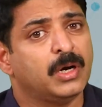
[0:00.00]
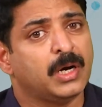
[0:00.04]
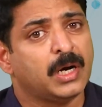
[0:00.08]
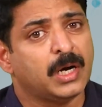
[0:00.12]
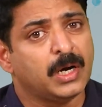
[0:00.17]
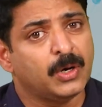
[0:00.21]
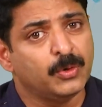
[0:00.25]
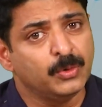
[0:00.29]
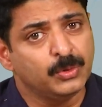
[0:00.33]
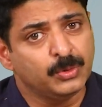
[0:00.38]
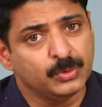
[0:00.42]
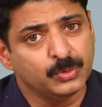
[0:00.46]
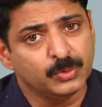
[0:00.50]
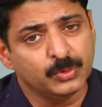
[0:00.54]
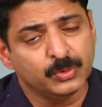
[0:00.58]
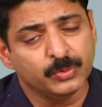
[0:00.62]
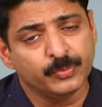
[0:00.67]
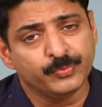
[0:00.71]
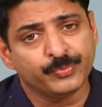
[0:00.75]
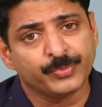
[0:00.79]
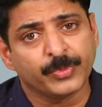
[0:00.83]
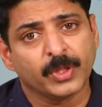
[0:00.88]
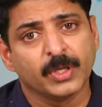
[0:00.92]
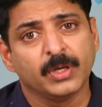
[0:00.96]
how to
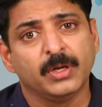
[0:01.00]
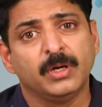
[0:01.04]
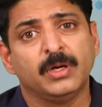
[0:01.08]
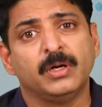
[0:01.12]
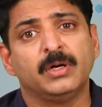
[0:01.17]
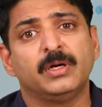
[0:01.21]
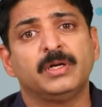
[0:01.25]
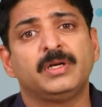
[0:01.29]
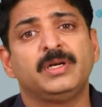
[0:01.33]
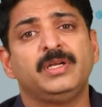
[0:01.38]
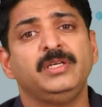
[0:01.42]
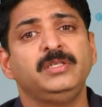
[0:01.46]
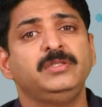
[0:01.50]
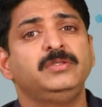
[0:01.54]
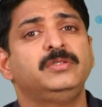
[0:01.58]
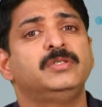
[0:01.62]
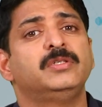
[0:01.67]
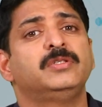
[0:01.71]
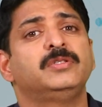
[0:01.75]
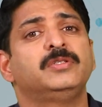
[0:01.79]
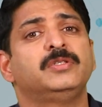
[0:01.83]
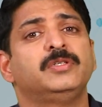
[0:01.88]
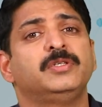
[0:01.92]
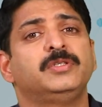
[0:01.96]
uh, tease
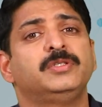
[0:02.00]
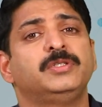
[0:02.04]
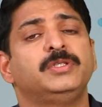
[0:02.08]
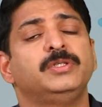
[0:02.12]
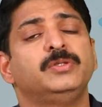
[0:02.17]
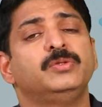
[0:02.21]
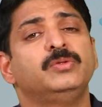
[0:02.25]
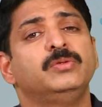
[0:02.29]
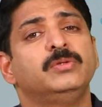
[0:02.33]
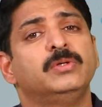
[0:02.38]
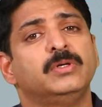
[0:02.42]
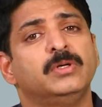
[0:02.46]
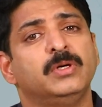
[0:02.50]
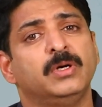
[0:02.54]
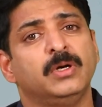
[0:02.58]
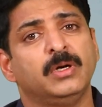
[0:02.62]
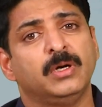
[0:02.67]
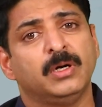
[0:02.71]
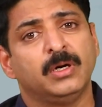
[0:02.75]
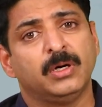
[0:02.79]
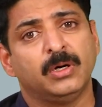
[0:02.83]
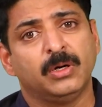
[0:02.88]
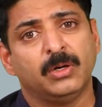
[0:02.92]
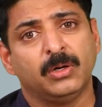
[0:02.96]
this tissue,
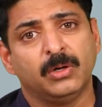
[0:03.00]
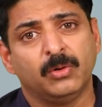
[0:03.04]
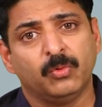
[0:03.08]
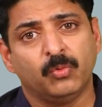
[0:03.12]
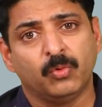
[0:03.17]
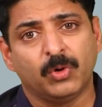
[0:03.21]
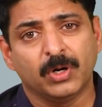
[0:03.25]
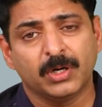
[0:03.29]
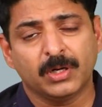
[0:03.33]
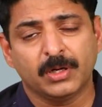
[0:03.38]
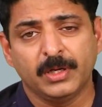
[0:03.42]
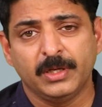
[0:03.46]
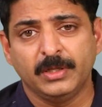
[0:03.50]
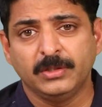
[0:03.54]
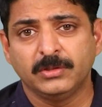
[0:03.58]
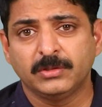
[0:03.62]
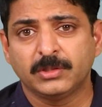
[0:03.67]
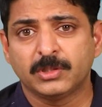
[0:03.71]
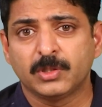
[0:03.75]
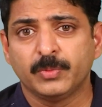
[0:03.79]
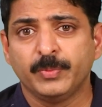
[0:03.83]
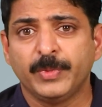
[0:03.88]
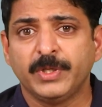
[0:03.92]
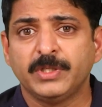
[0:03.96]
what
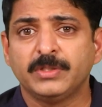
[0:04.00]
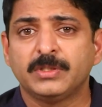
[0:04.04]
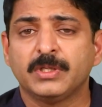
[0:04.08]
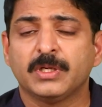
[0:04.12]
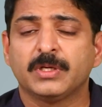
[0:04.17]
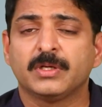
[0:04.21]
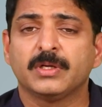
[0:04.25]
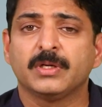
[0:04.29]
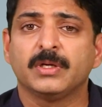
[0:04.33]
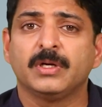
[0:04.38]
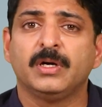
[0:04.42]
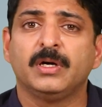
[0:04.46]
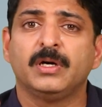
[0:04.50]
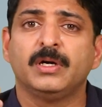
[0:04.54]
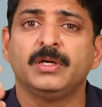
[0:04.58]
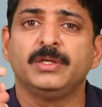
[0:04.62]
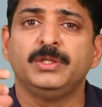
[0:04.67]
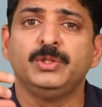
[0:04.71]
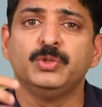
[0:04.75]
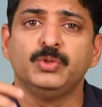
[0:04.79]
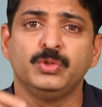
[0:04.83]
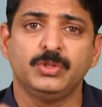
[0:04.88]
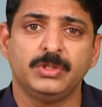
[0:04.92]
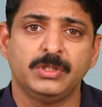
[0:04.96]
instruments are
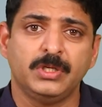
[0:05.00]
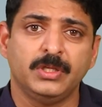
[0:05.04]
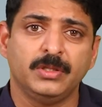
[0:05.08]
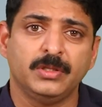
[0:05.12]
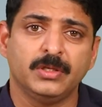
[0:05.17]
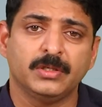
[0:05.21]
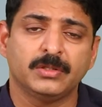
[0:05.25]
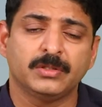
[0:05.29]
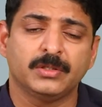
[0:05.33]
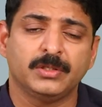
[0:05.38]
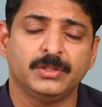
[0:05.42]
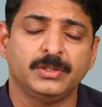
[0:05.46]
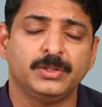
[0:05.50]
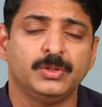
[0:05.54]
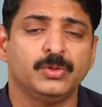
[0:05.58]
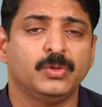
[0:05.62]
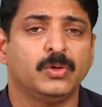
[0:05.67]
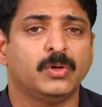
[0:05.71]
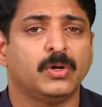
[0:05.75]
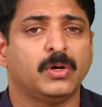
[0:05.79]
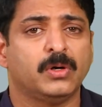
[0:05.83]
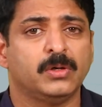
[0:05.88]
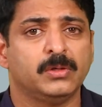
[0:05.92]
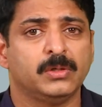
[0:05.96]
used in this tissue,
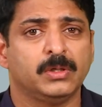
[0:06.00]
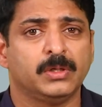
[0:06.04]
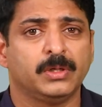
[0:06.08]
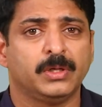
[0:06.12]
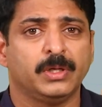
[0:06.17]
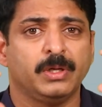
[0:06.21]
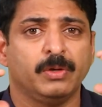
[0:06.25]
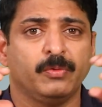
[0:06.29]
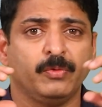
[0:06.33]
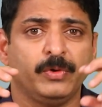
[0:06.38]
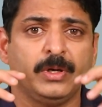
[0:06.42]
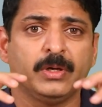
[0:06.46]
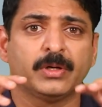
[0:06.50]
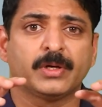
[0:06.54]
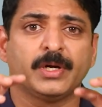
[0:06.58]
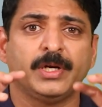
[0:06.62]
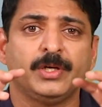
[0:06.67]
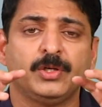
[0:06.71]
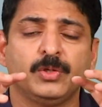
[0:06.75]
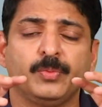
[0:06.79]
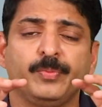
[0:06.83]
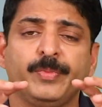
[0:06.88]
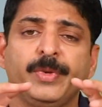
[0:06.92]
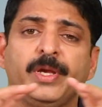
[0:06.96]
we will try
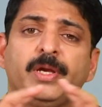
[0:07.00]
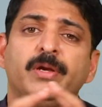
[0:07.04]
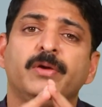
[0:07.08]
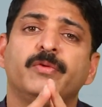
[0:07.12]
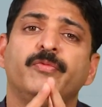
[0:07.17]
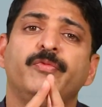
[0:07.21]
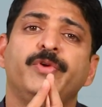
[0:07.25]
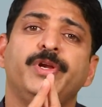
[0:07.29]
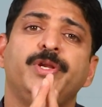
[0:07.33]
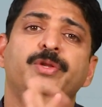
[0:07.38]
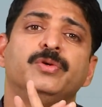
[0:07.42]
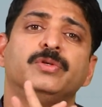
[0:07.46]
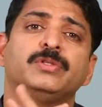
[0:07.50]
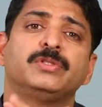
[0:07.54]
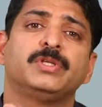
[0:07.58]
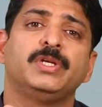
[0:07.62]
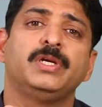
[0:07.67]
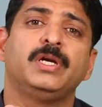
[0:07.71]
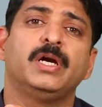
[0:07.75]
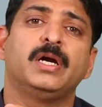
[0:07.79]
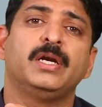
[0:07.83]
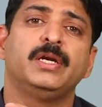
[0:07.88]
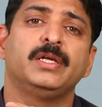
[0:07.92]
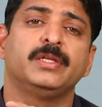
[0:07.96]
to make videos
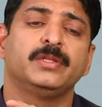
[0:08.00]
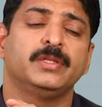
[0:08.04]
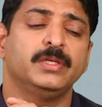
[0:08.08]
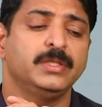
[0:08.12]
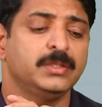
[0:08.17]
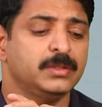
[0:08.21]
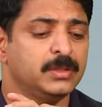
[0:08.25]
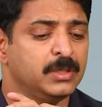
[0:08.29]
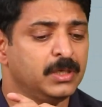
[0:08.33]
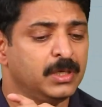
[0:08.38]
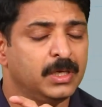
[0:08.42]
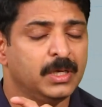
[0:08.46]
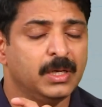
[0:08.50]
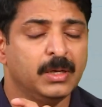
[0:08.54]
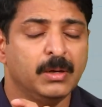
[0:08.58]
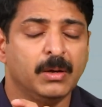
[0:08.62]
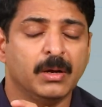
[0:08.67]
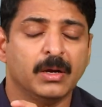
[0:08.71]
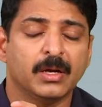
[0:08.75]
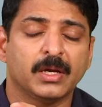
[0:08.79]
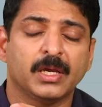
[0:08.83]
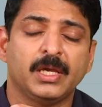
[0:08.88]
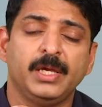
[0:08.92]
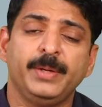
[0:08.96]
regarding this.
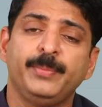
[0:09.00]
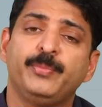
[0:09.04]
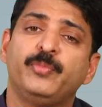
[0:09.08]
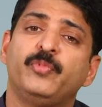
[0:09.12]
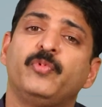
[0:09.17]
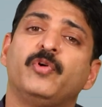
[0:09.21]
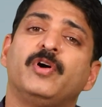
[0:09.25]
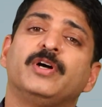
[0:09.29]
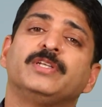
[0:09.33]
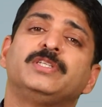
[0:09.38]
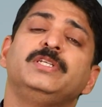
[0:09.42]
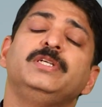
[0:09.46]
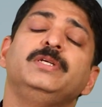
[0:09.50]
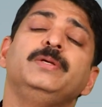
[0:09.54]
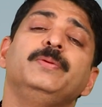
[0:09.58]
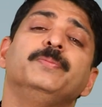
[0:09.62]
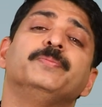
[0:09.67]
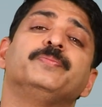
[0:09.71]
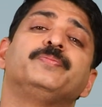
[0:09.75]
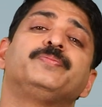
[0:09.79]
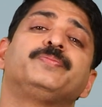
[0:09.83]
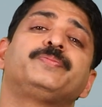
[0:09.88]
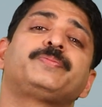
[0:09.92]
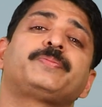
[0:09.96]
Keep
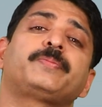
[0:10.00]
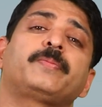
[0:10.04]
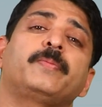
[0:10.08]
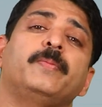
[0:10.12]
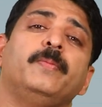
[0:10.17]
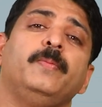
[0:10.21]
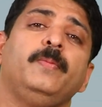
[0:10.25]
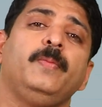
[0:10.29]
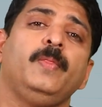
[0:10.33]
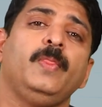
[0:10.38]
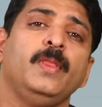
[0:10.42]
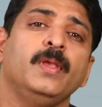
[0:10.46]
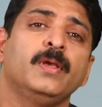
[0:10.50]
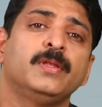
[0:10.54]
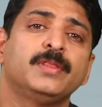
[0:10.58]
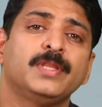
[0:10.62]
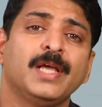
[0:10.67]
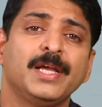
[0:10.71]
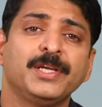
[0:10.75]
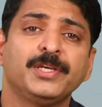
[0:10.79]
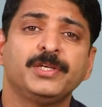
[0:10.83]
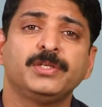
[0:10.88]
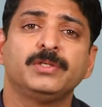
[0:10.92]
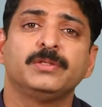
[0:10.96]
watching.
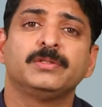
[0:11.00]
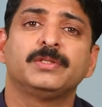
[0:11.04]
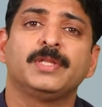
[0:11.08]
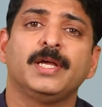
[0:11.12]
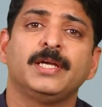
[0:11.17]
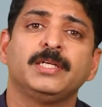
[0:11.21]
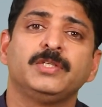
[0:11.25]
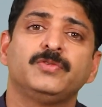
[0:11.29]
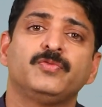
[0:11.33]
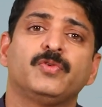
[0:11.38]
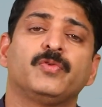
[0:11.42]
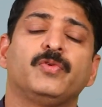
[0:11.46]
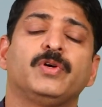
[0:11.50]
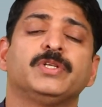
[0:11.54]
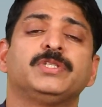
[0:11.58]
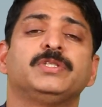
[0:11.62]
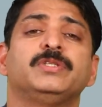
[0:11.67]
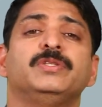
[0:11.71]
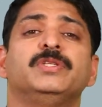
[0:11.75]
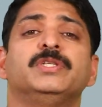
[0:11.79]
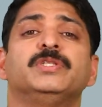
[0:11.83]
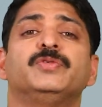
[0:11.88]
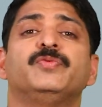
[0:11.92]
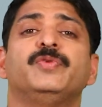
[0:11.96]
Thank, thanks for
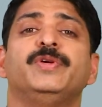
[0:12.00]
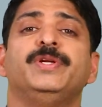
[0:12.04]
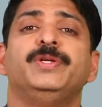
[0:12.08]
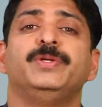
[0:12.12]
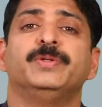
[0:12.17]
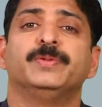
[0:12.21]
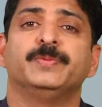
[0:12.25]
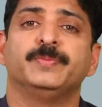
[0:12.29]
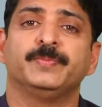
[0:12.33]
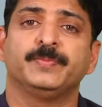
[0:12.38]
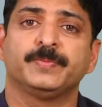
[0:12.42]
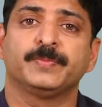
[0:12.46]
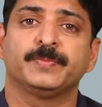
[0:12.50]
watching this video.